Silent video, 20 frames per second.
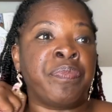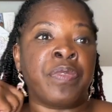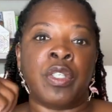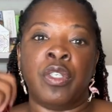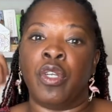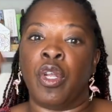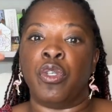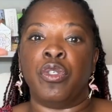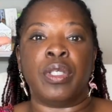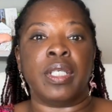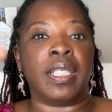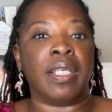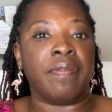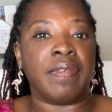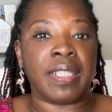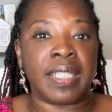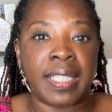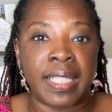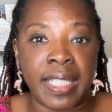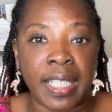You can give
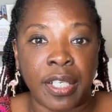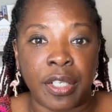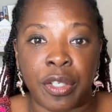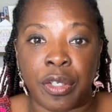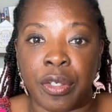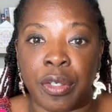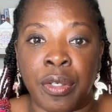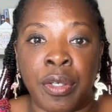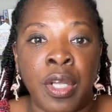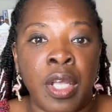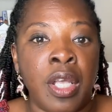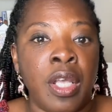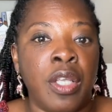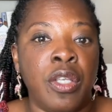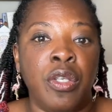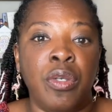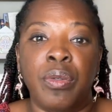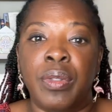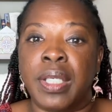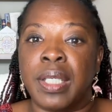a sticker,
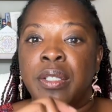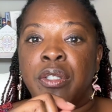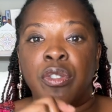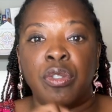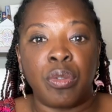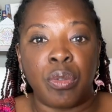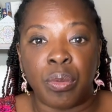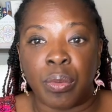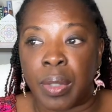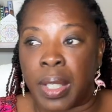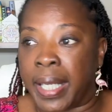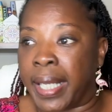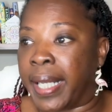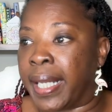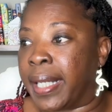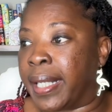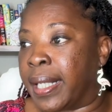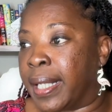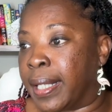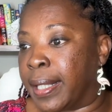you can do
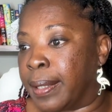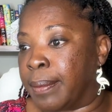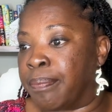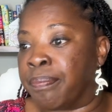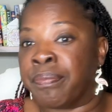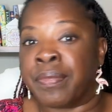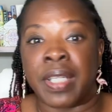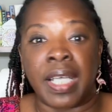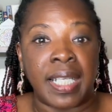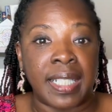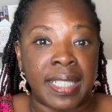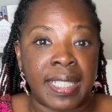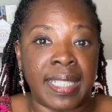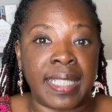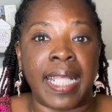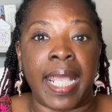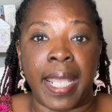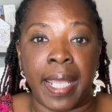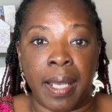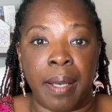a
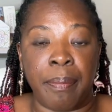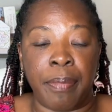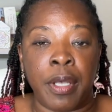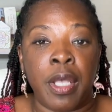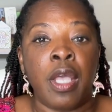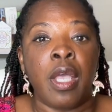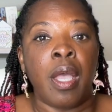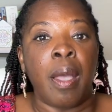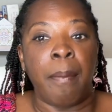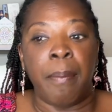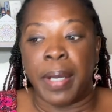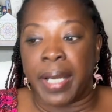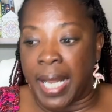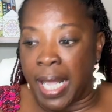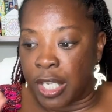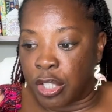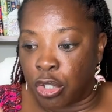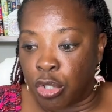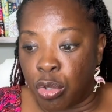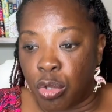stamp, but
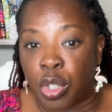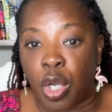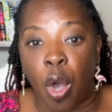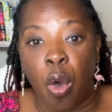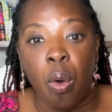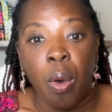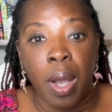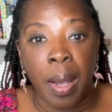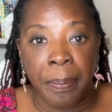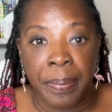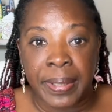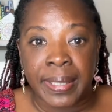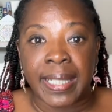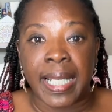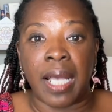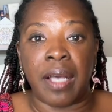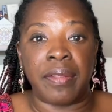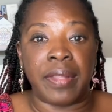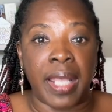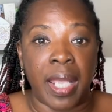as you go up and
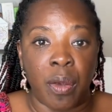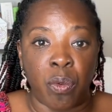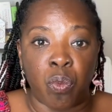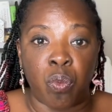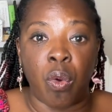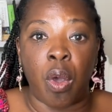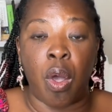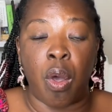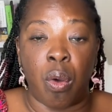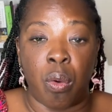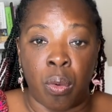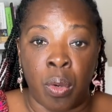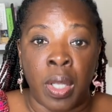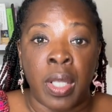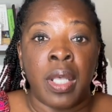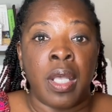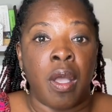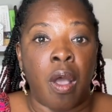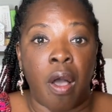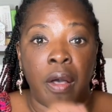down that row
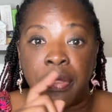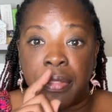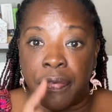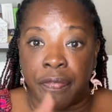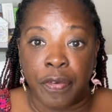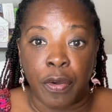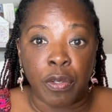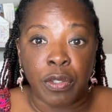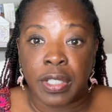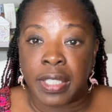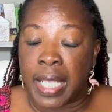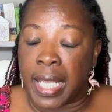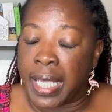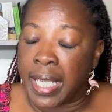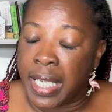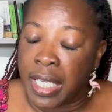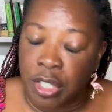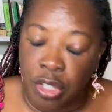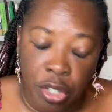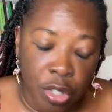on the first day,
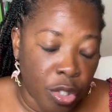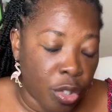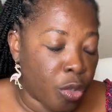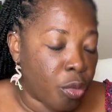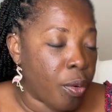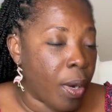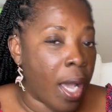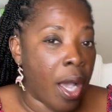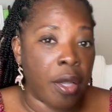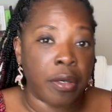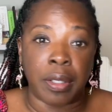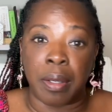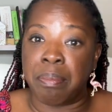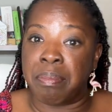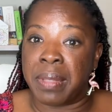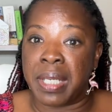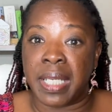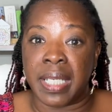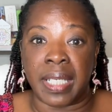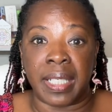enter the crowd
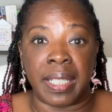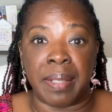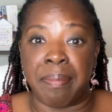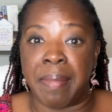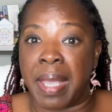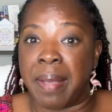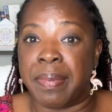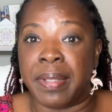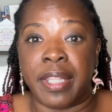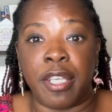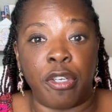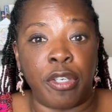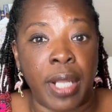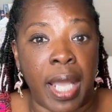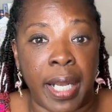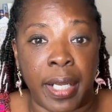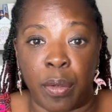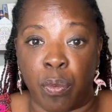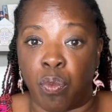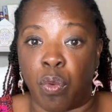immediately. Maybe they're
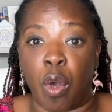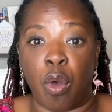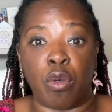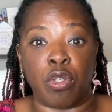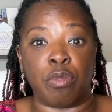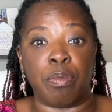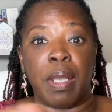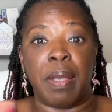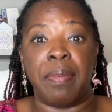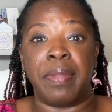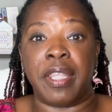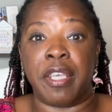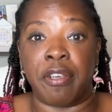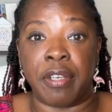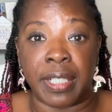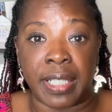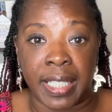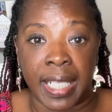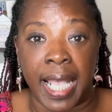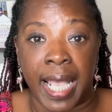not in rows, maybe they're
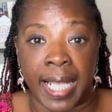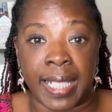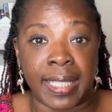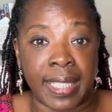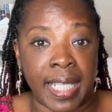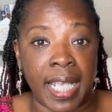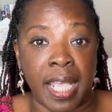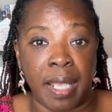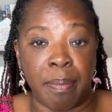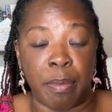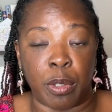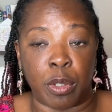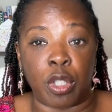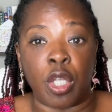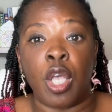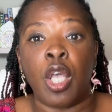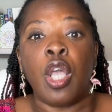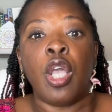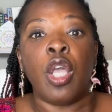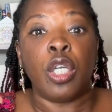at tables.
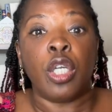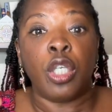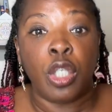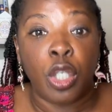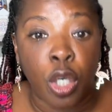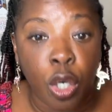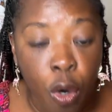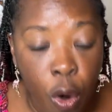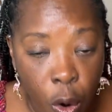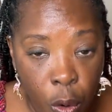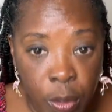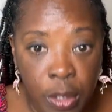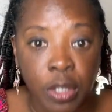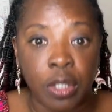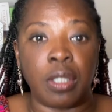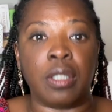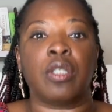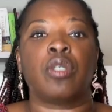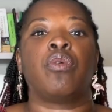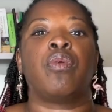Go
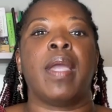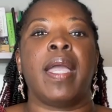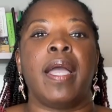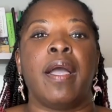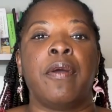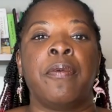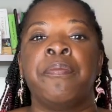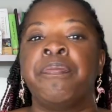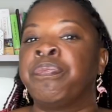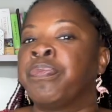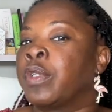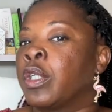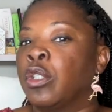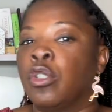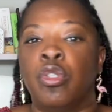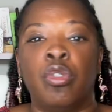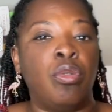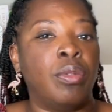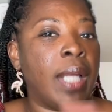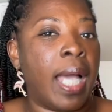into the crowd.
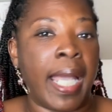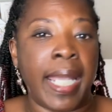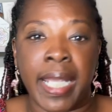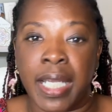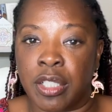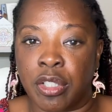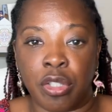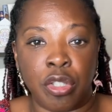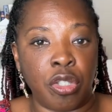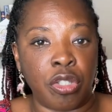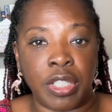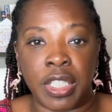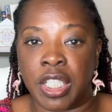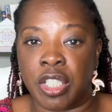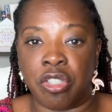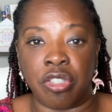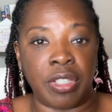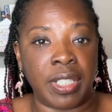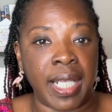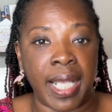Do not handle your
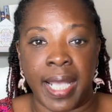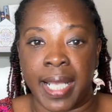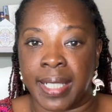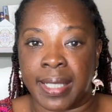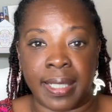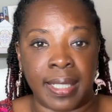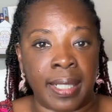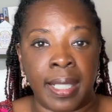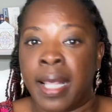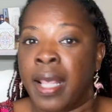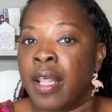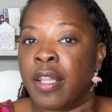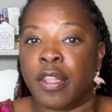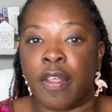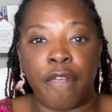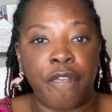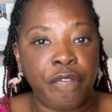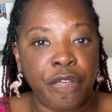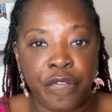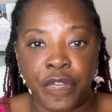teacher task.
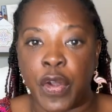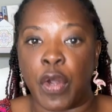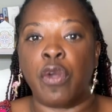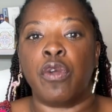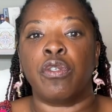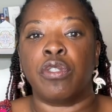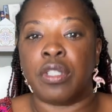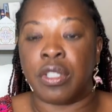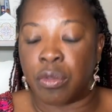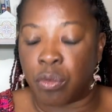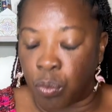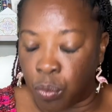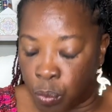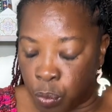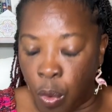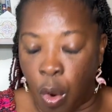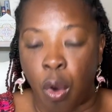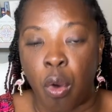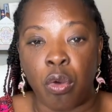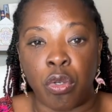The first
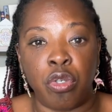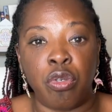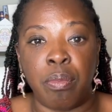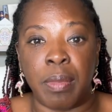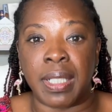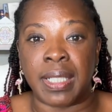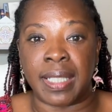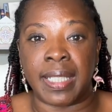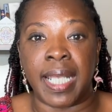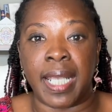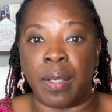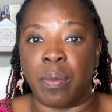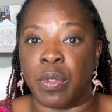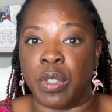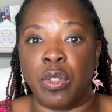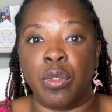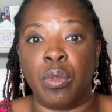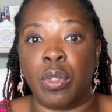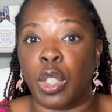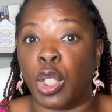role you must take
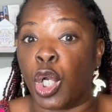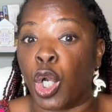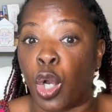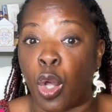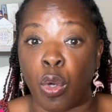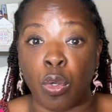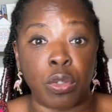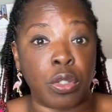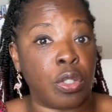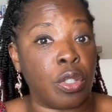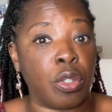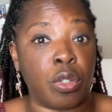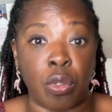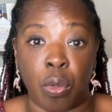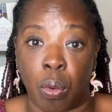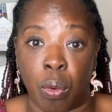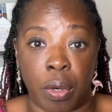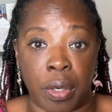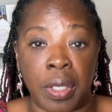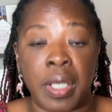when you close the
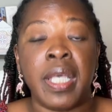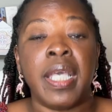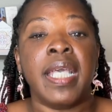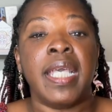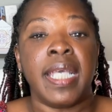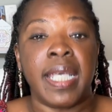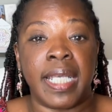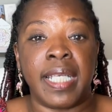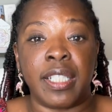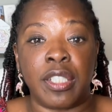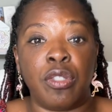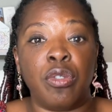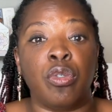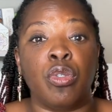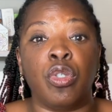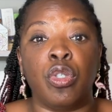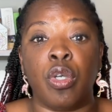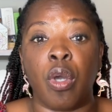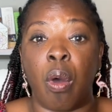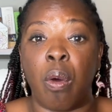door is to
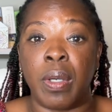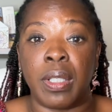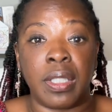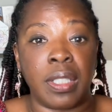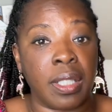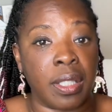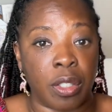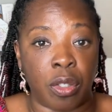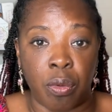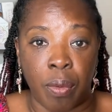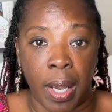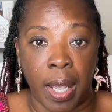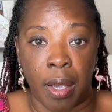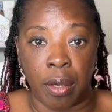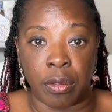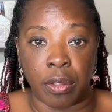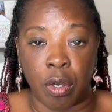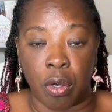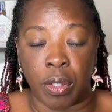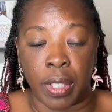go into the
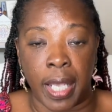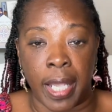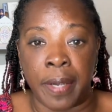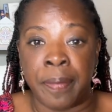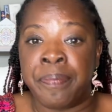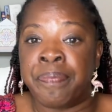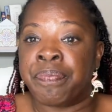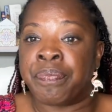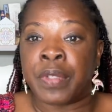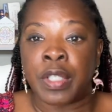crowd, okay?